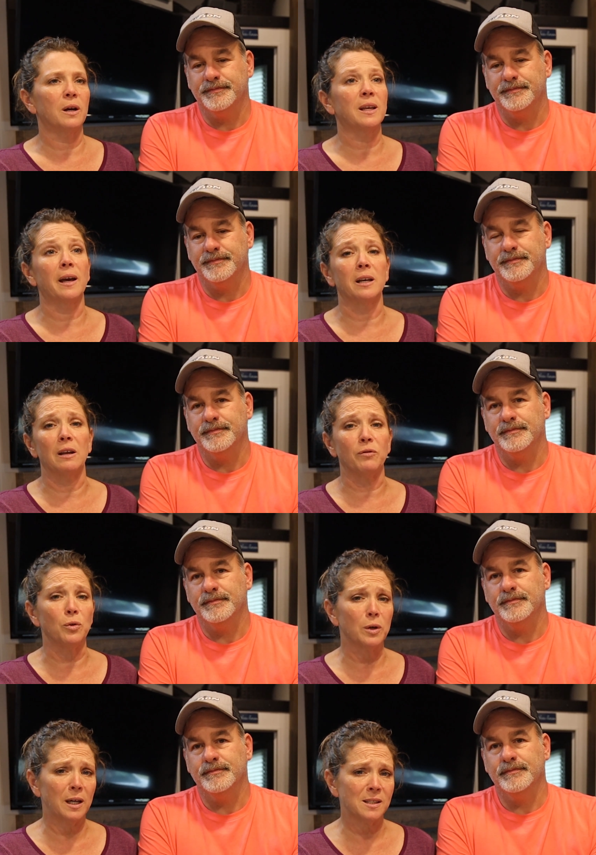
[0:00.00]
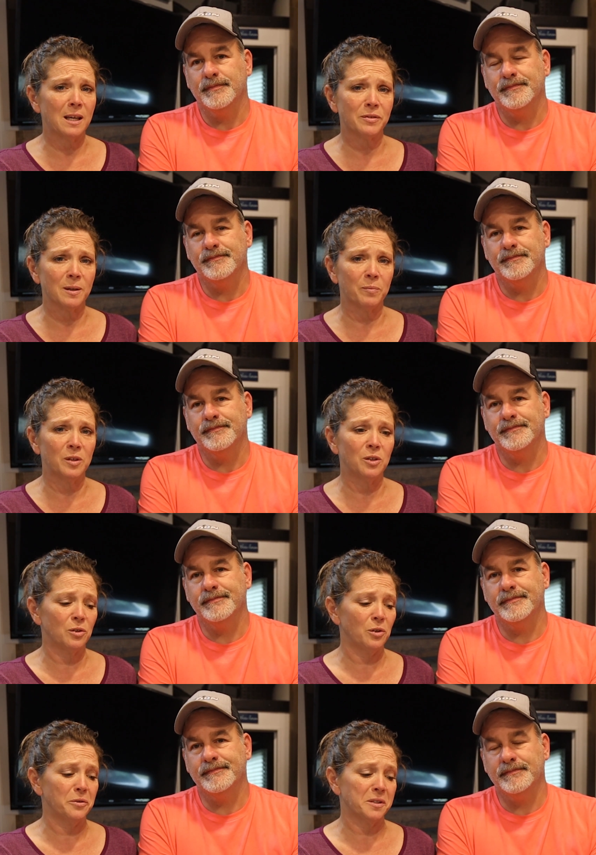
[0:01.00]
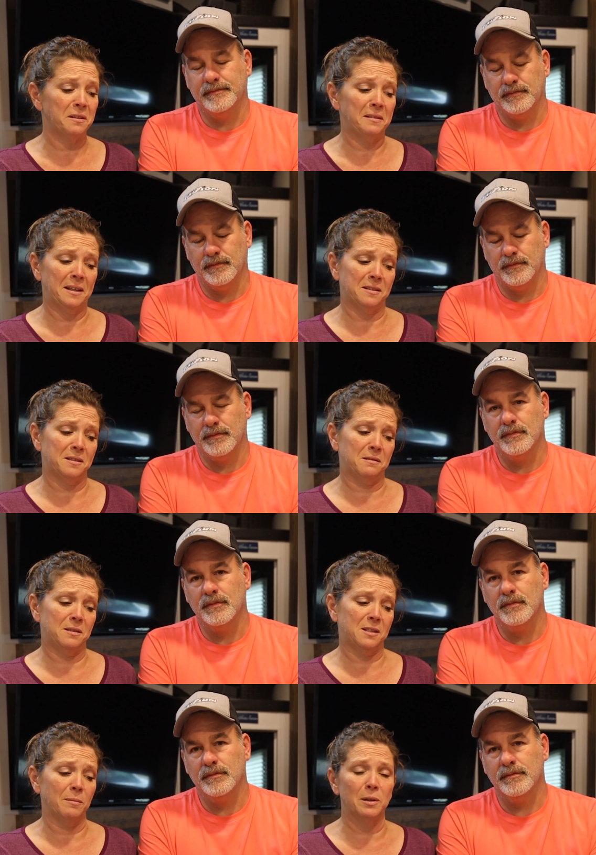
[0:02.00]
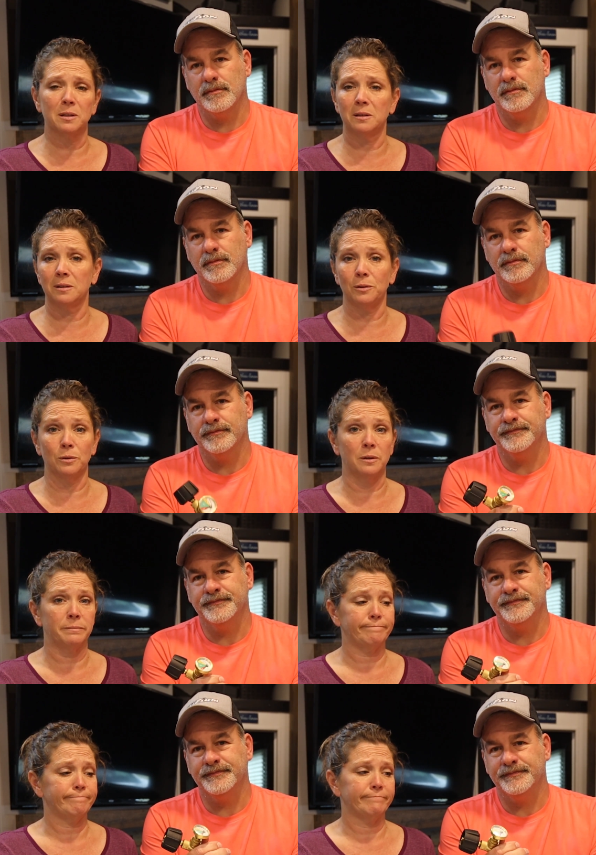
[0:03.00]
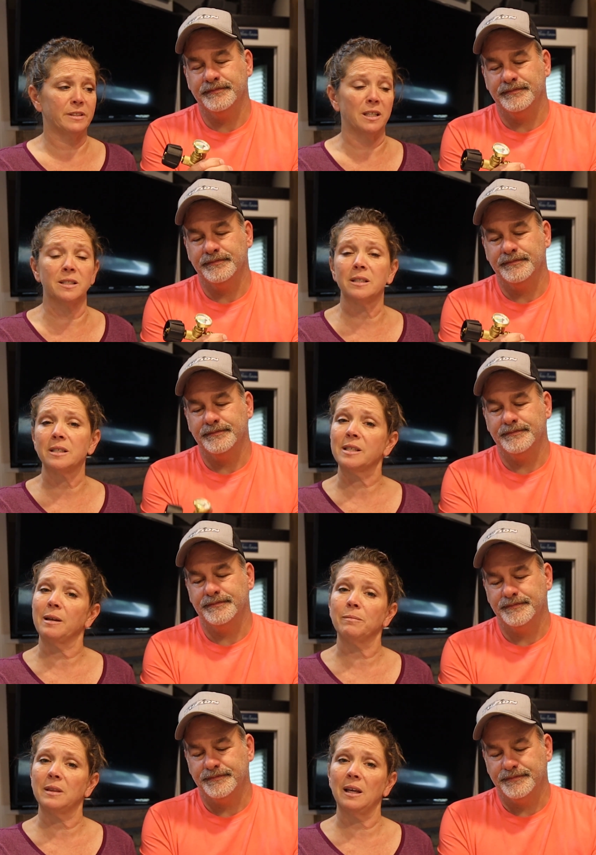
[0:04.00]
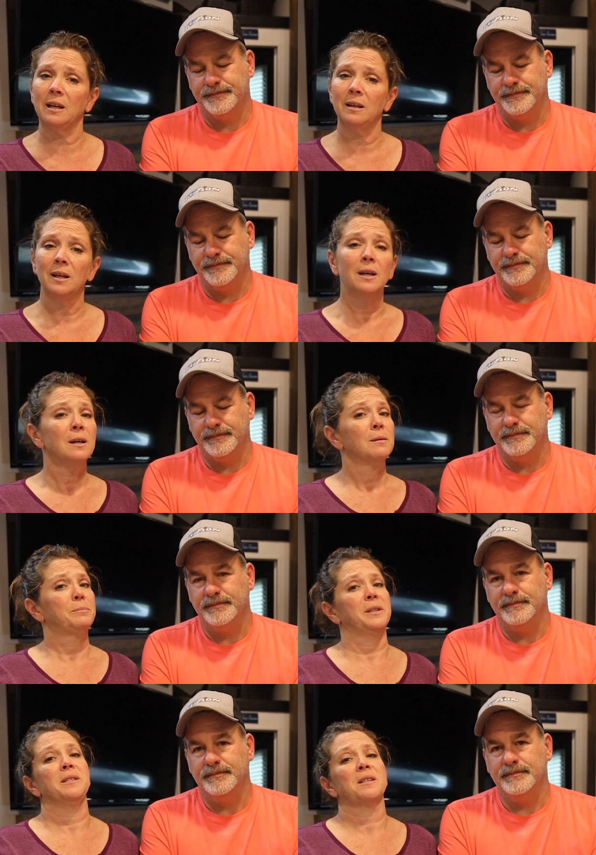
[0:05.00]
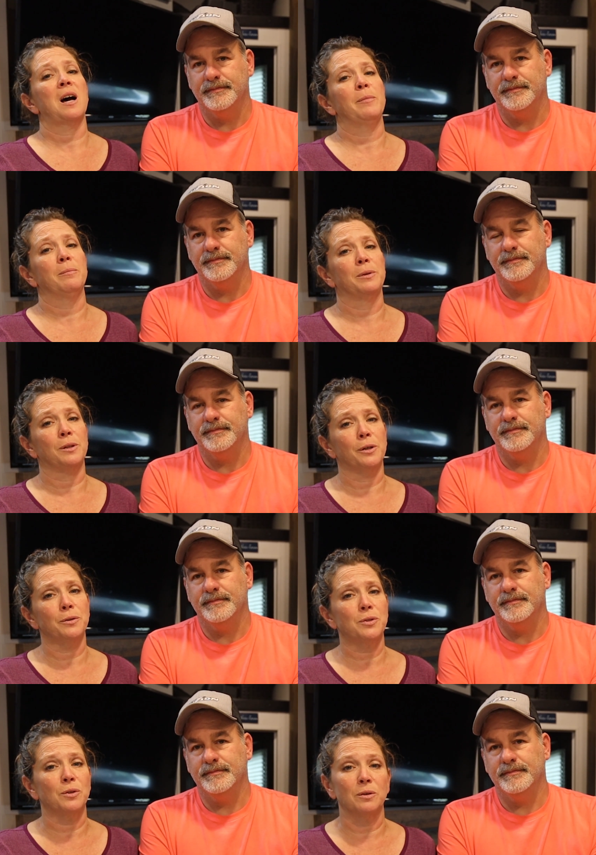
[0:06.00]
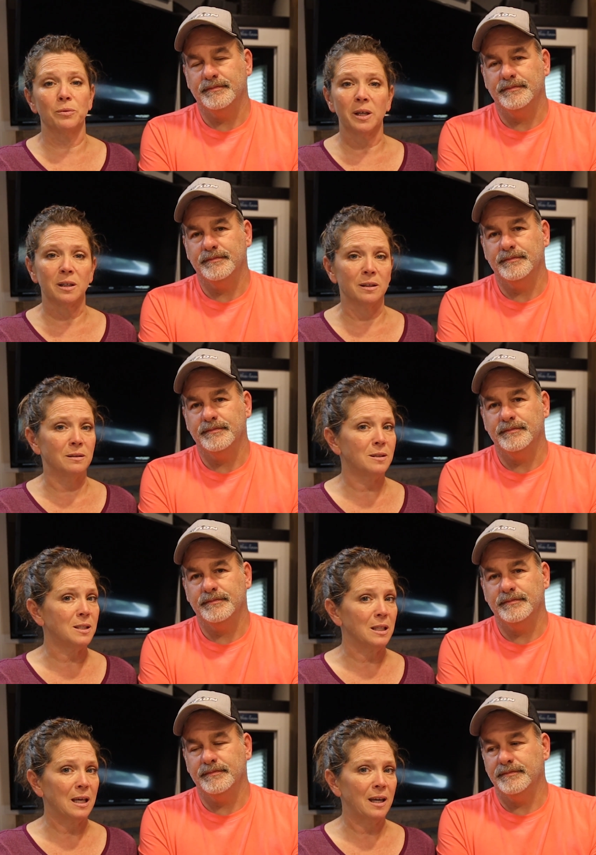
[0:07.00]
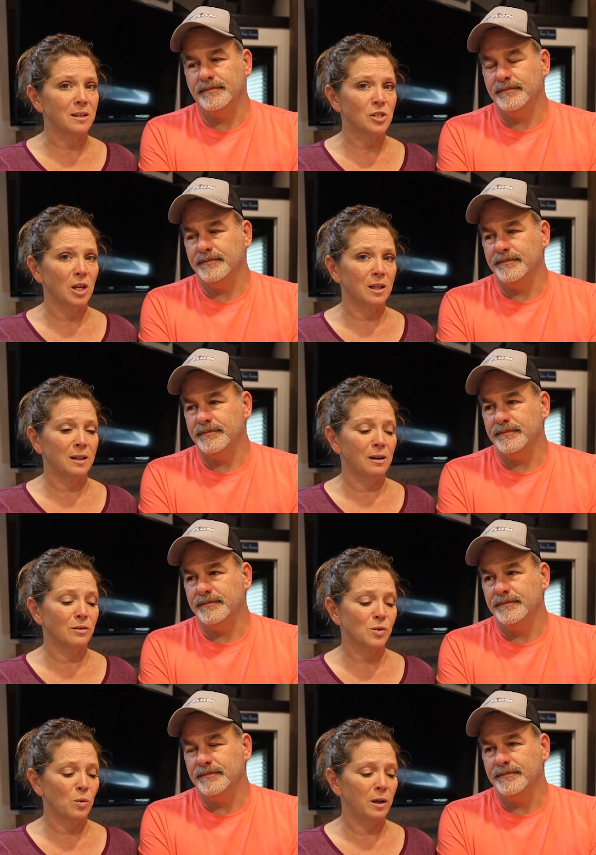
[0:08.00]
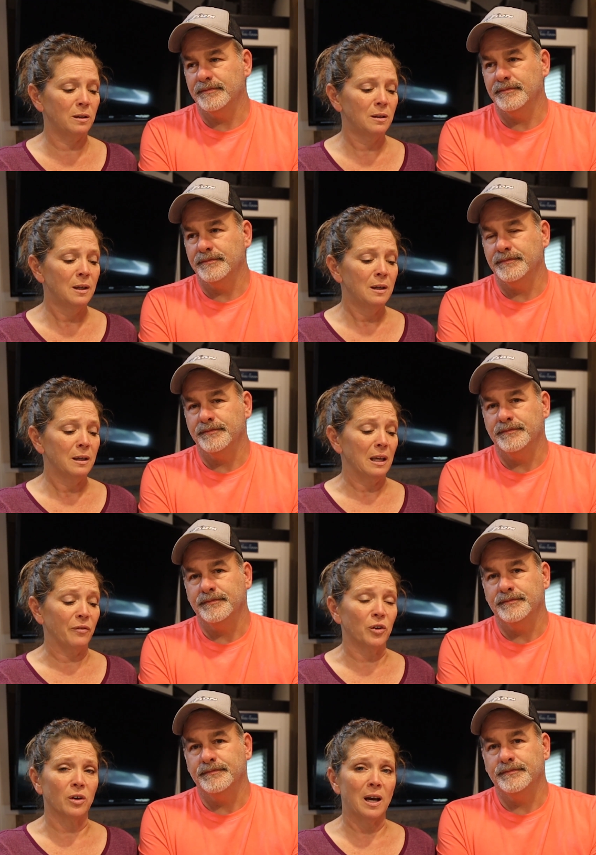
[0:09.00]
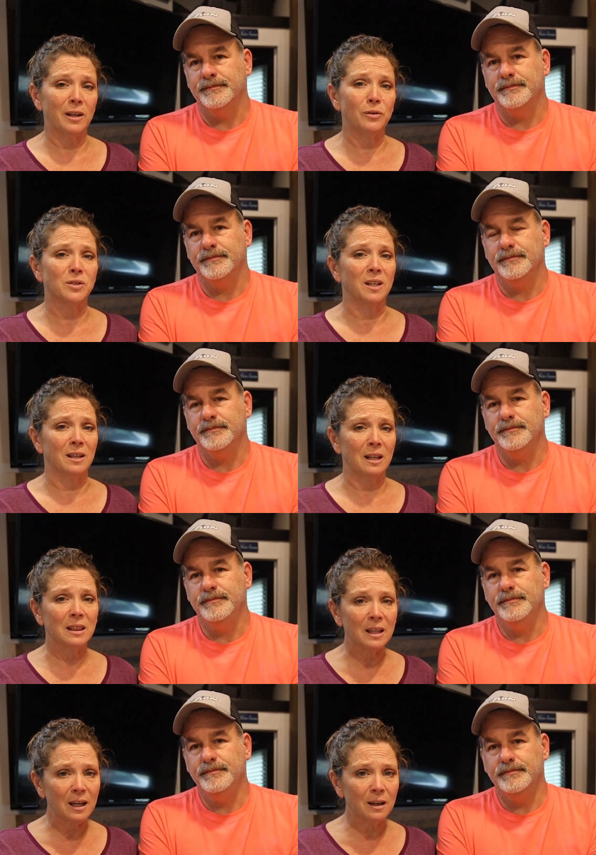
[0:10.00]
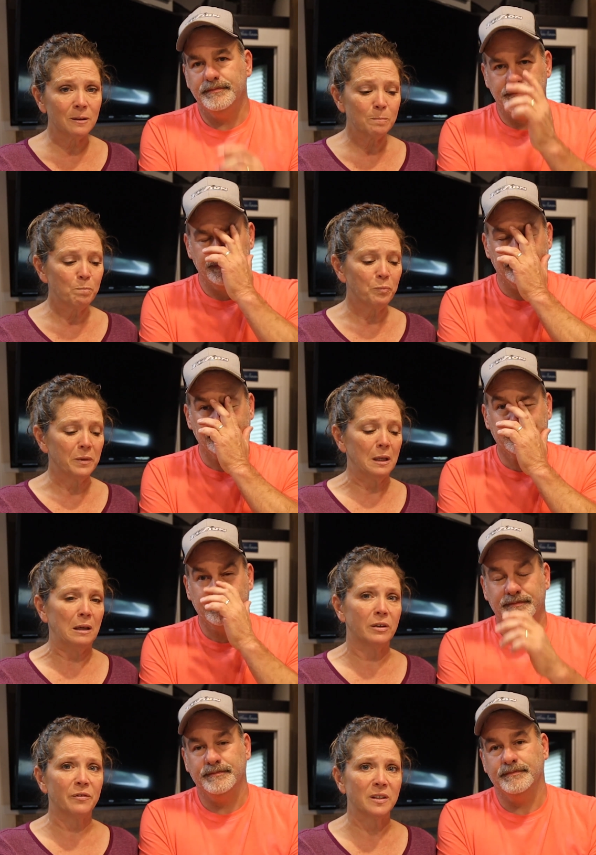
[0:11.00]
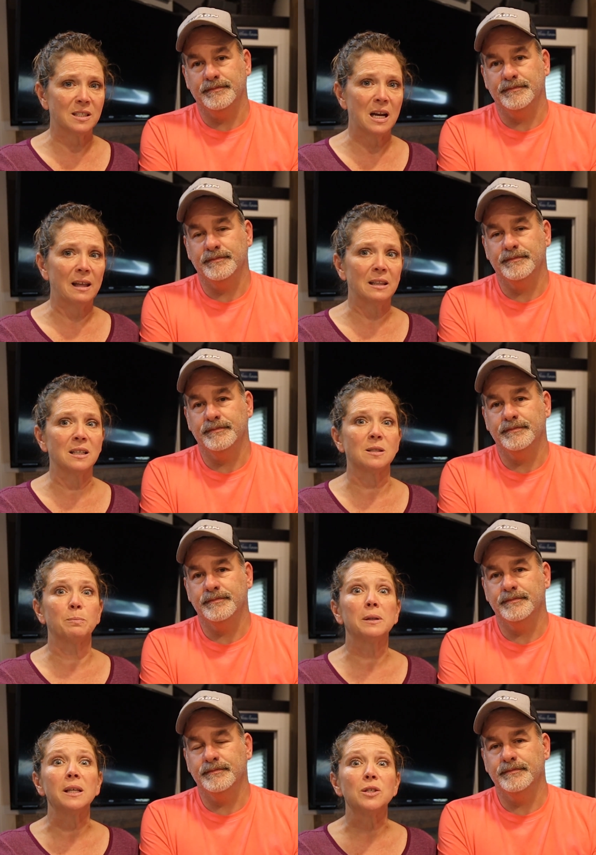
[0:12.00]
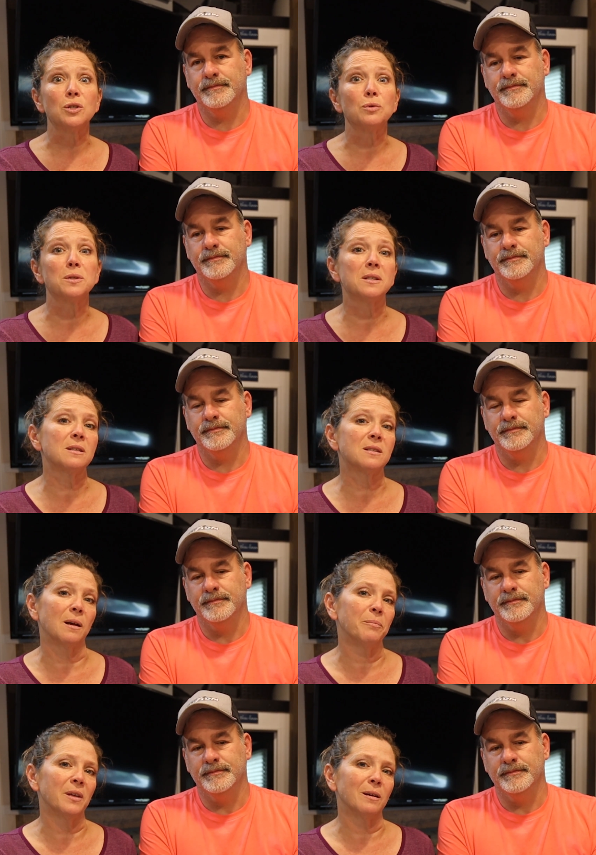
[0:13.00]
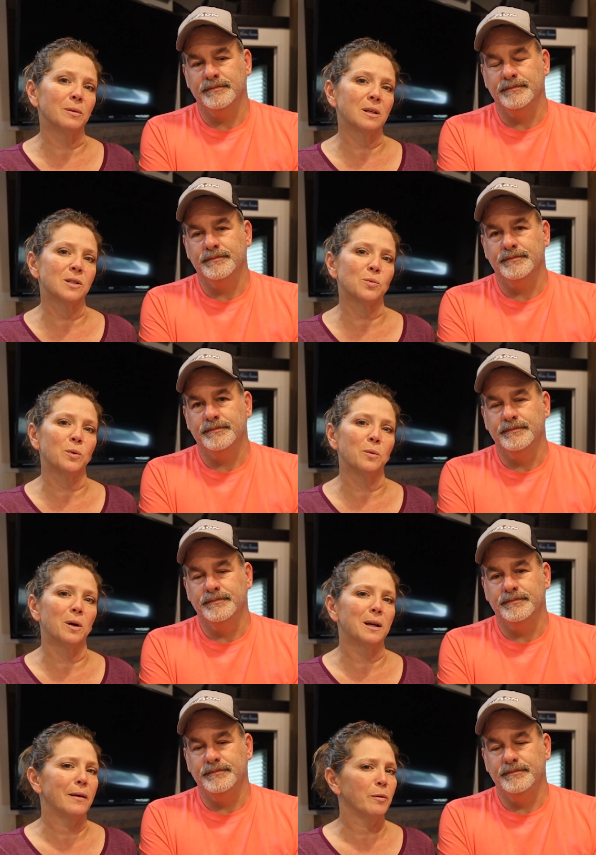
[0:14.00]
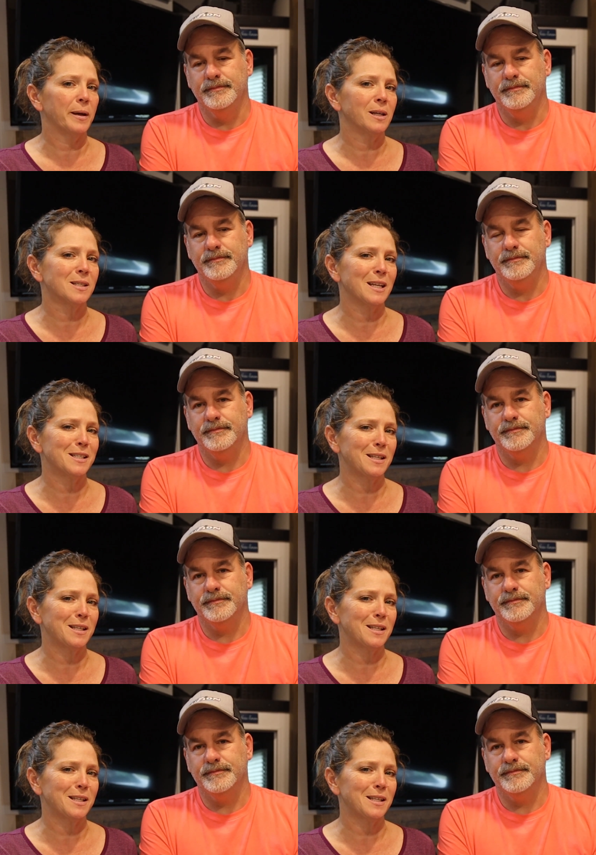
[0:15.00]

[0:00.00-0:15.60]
Speaker 1: again, if you guys have something you're using that's similar or does the same thing, please comment below so that we can see that and check it out as well. If you're not using anything, even if it's not this, please use something, because we want everybody to stay